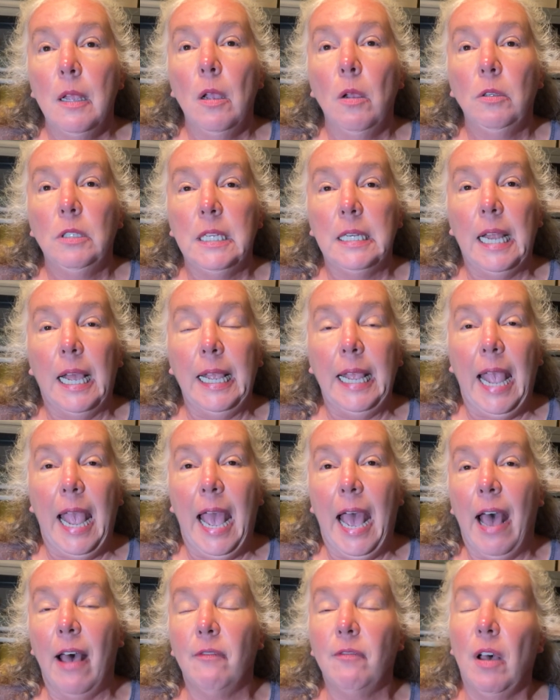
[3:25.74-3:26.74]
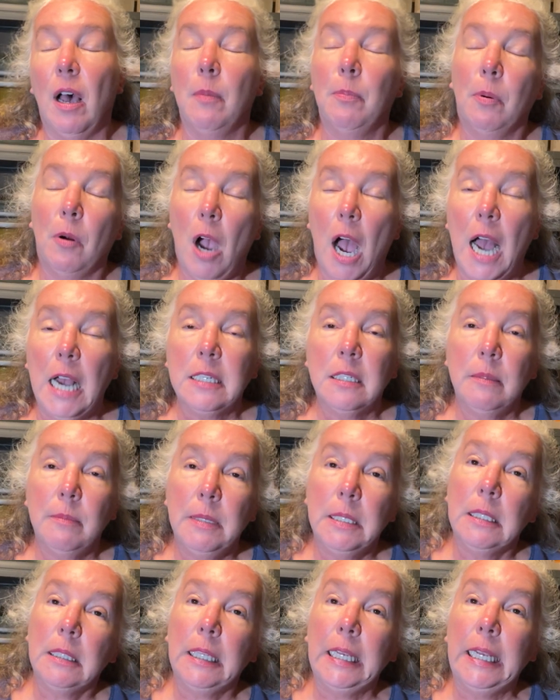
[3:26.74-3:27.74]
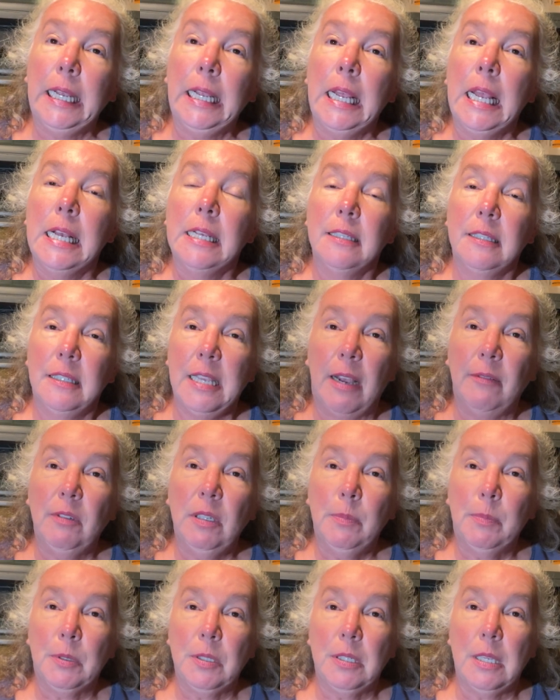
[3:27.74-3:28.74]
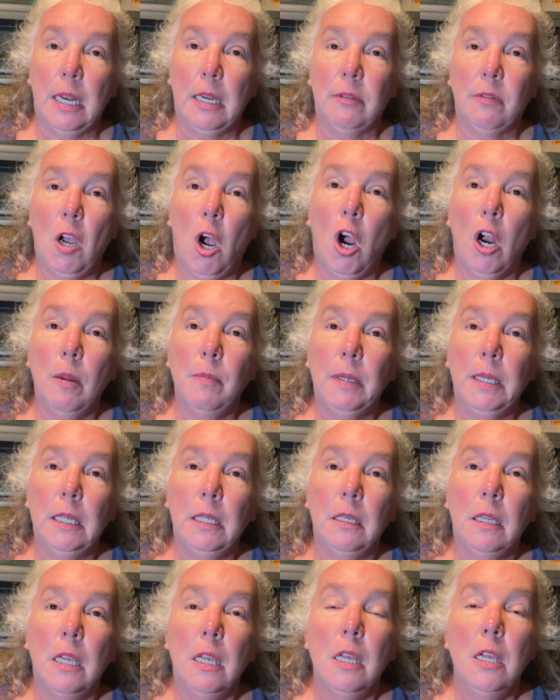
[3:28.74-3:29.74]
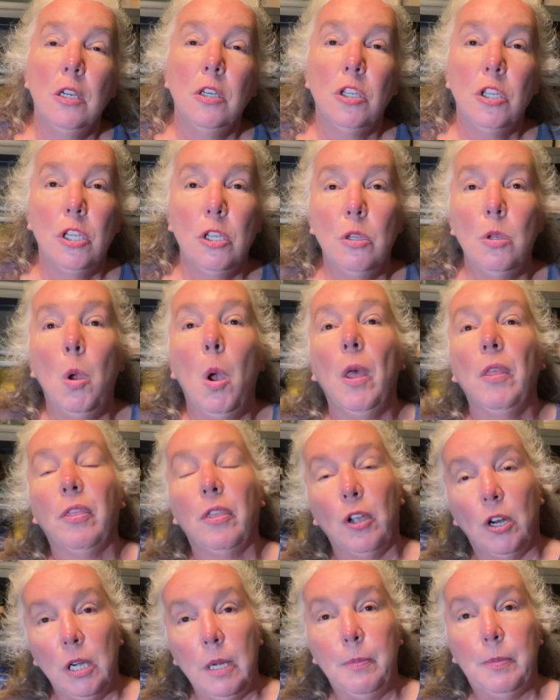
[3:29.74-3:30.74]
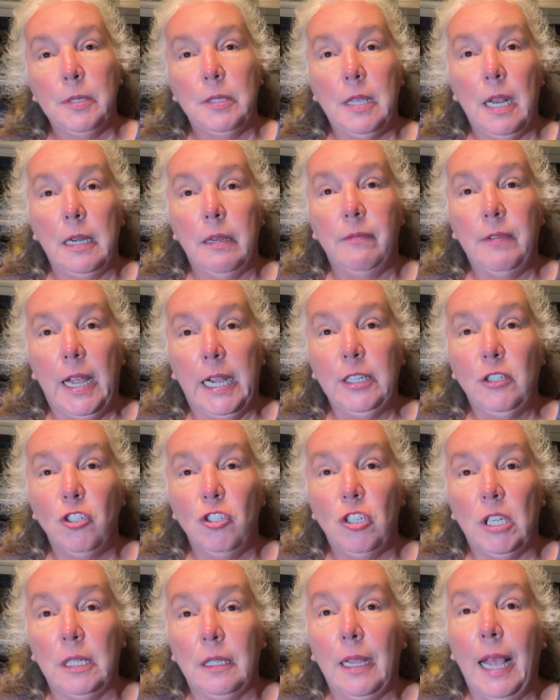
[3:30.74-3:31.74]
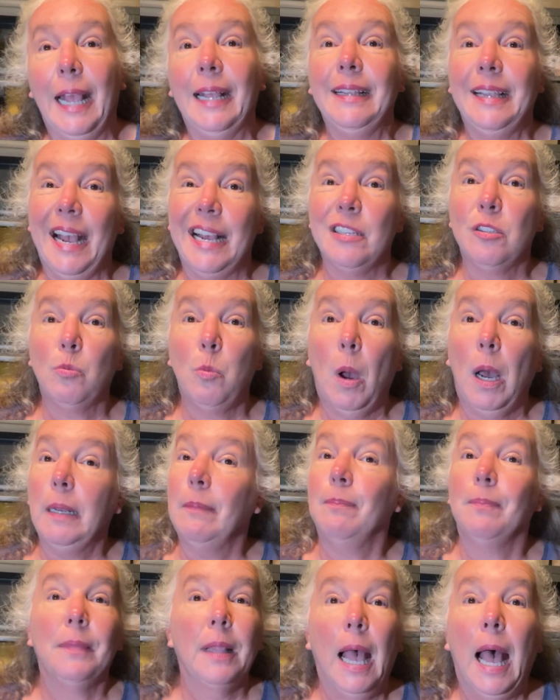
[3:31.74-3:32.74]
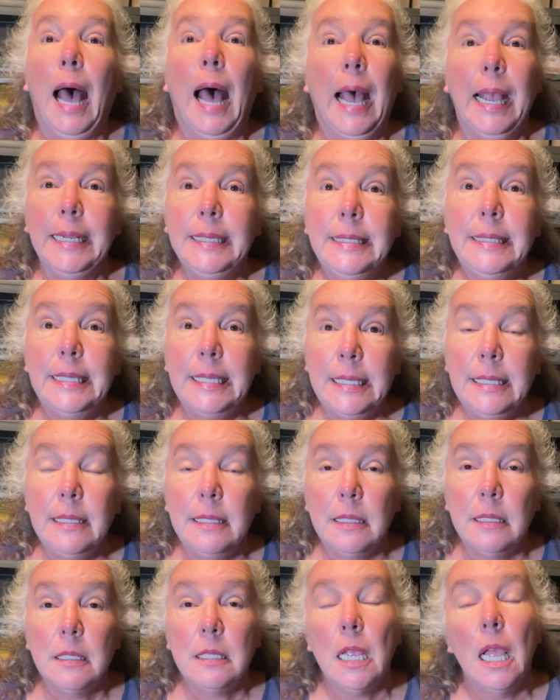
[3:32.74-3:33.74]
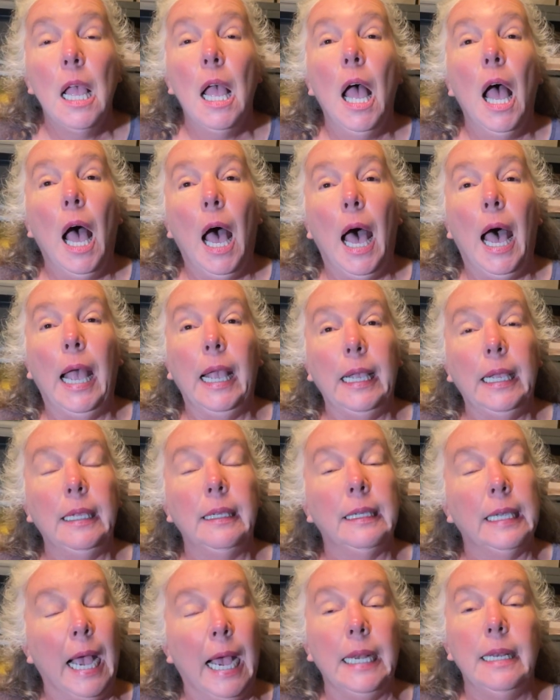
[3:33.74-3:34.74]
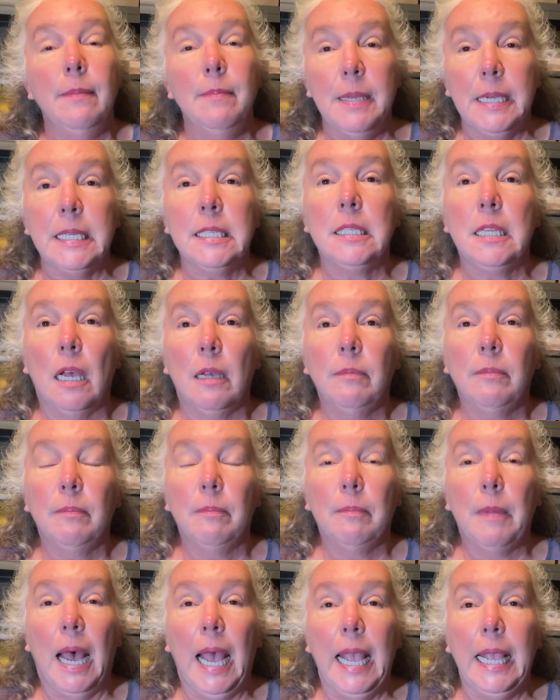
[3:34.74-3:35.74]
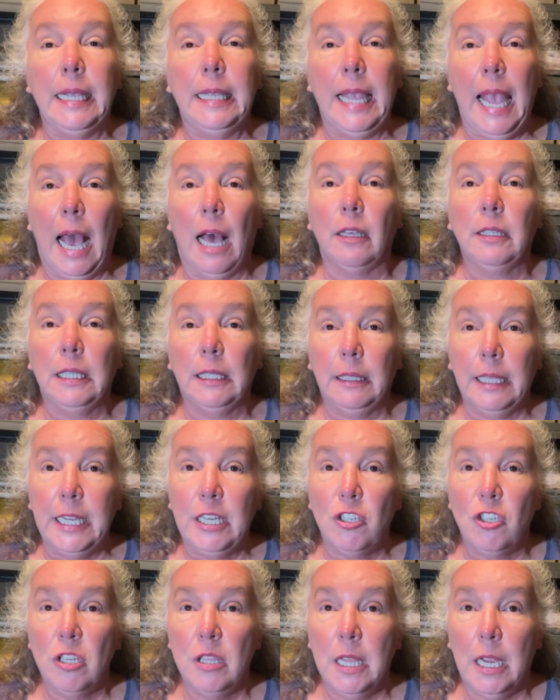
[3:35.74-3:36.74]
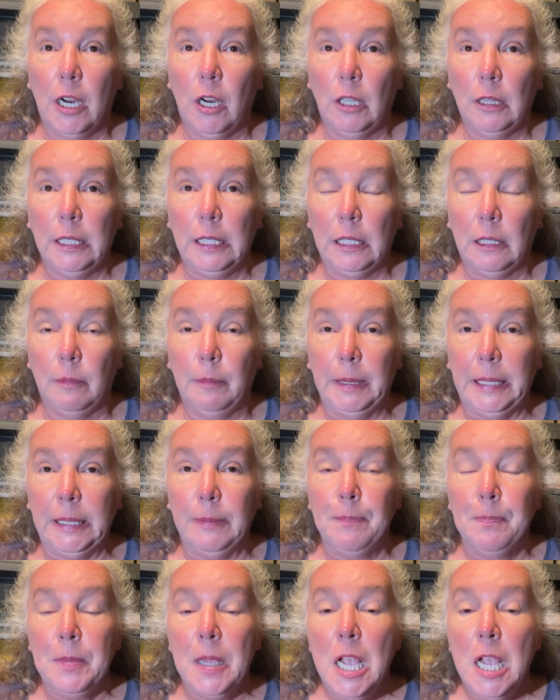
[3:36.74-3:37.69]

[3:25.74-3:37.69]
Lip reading: Did I have approximately 70% of carbon to 30% of nitrogen? And guess what? I didn't. I kind of mixed up my calculation there a little bit.